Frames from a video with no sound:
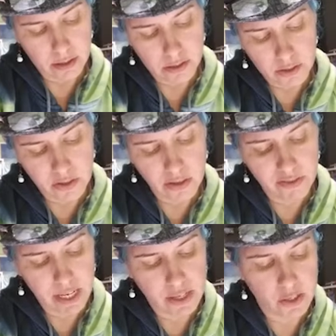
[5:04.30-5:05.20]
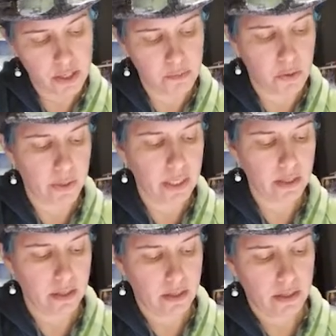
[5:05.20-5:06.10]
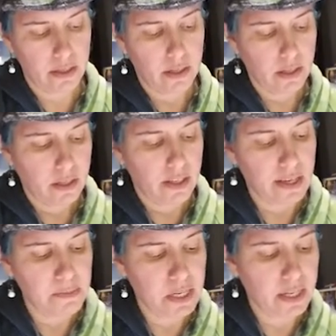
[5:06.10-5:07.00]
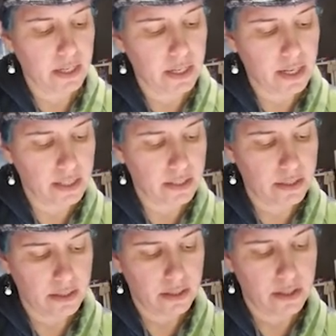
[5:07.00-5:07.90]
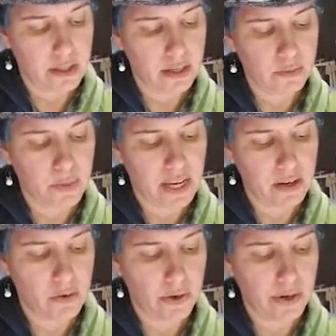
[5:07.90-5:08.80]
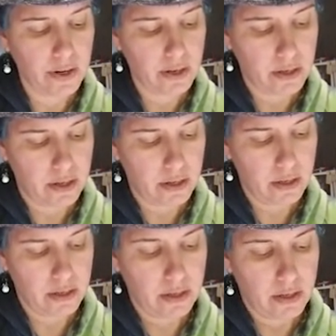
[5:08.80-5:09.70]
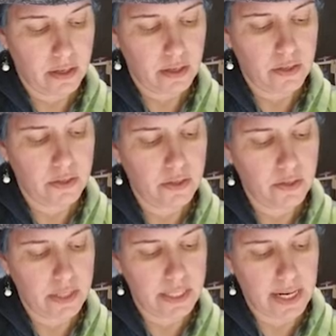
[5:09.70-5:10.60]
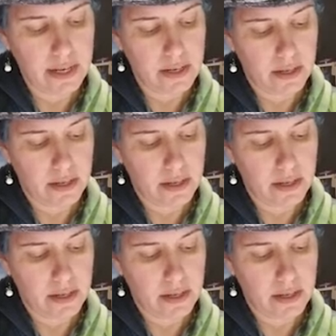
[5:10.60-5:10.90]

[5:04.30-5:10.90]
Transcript: to the vanishing point. I'm going to connect this back corner to the dot,